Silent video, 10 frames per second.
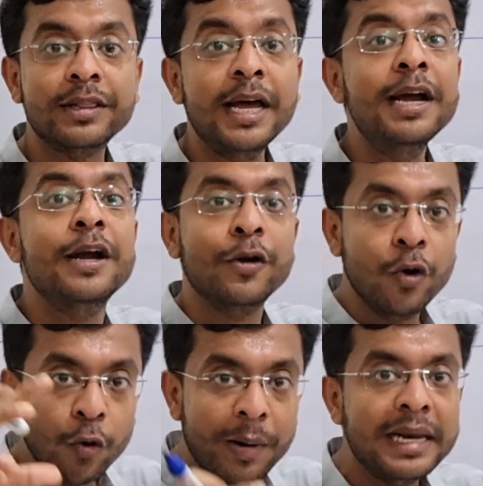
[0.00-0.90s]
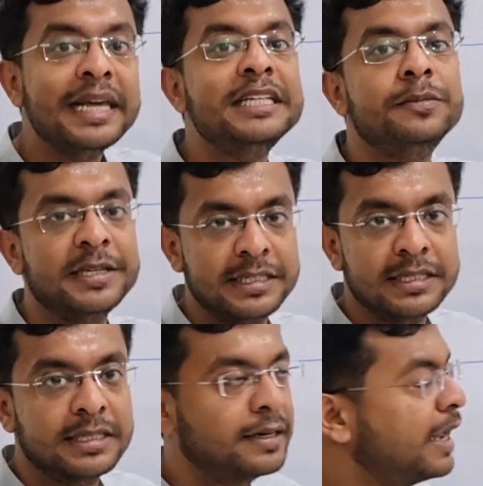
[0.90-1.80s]
on the global age
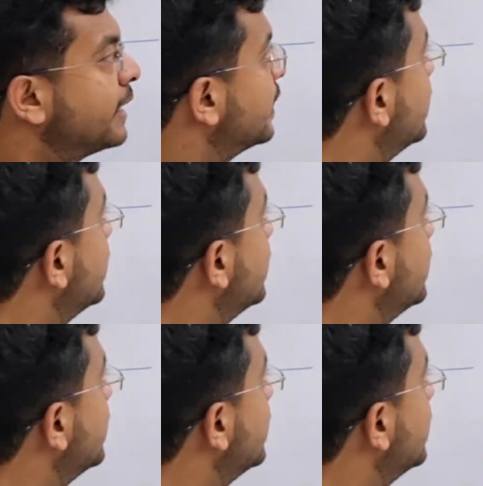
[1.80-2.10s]
basis, right?